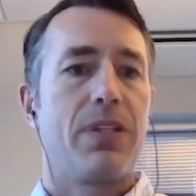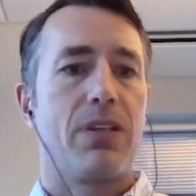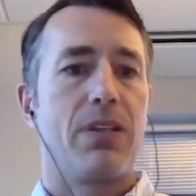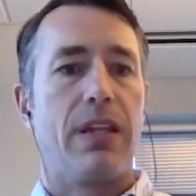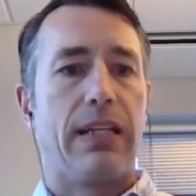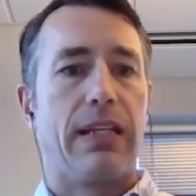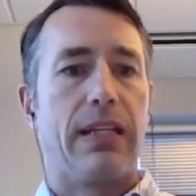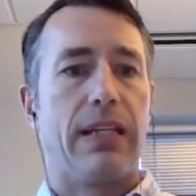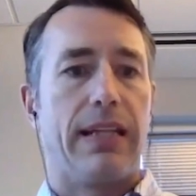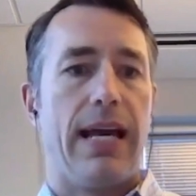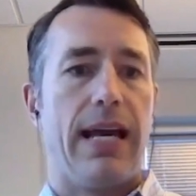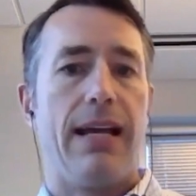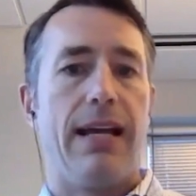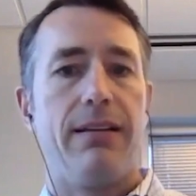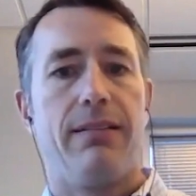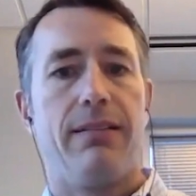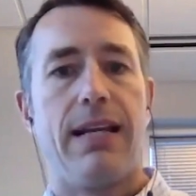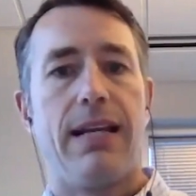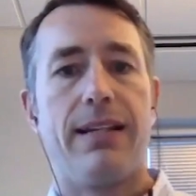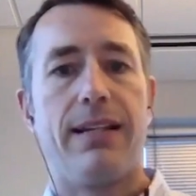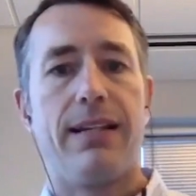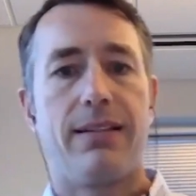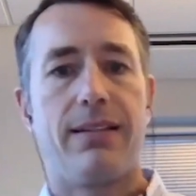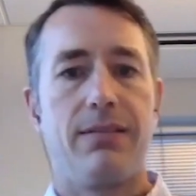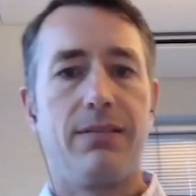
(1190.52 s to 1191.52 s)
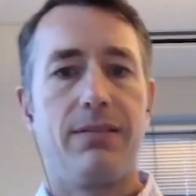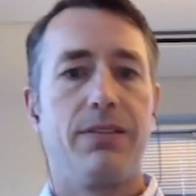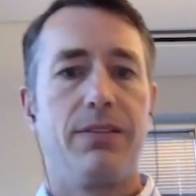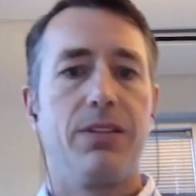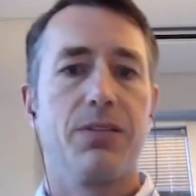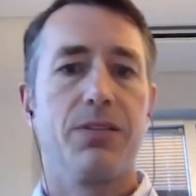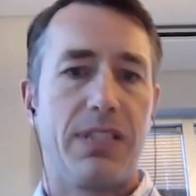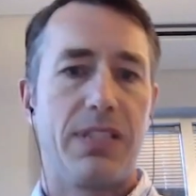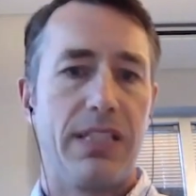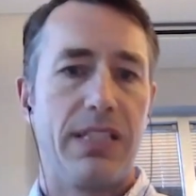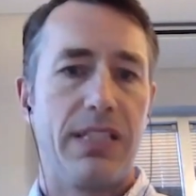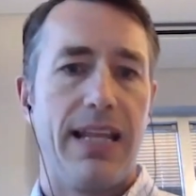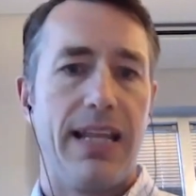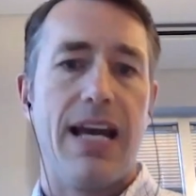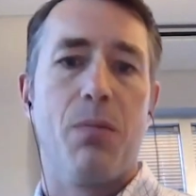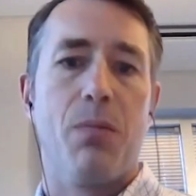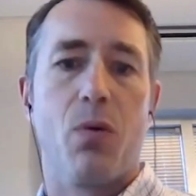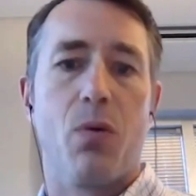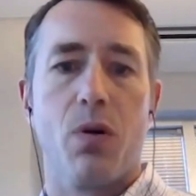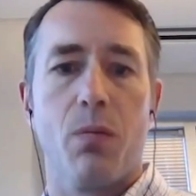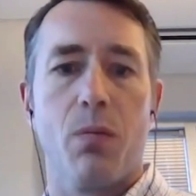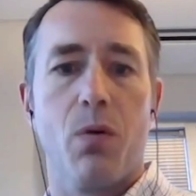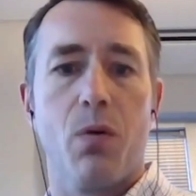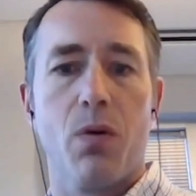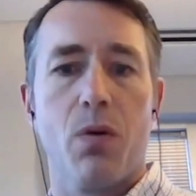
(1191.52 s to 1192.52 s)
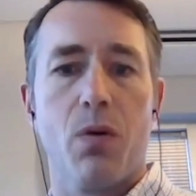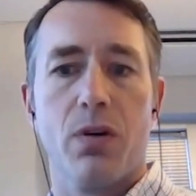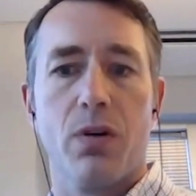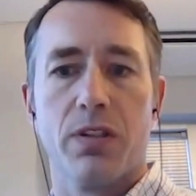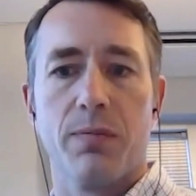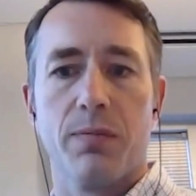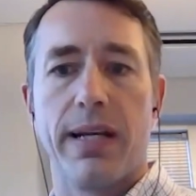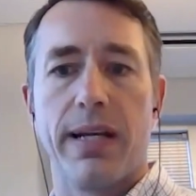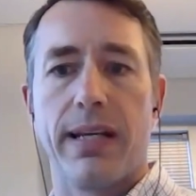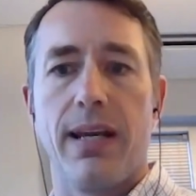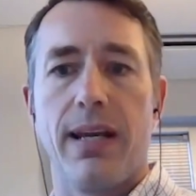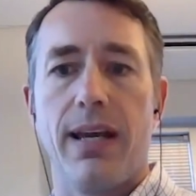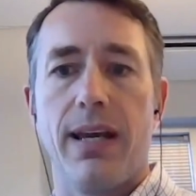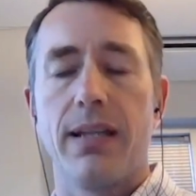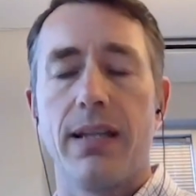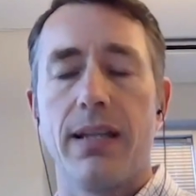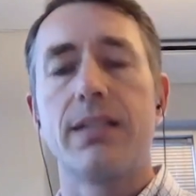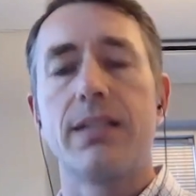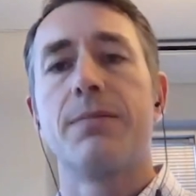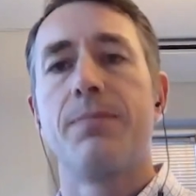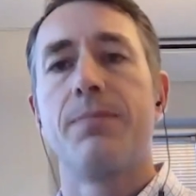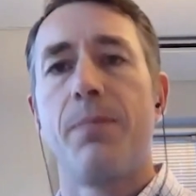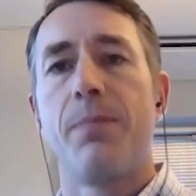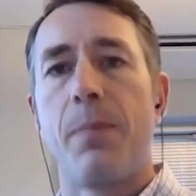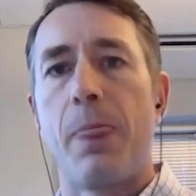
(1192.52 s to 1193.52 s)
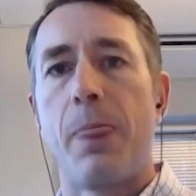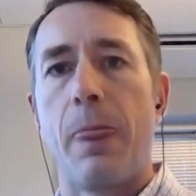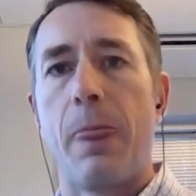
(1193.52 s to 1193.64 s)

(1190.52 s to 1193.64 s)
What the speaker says: So I think that you'll see that more and more is my guess.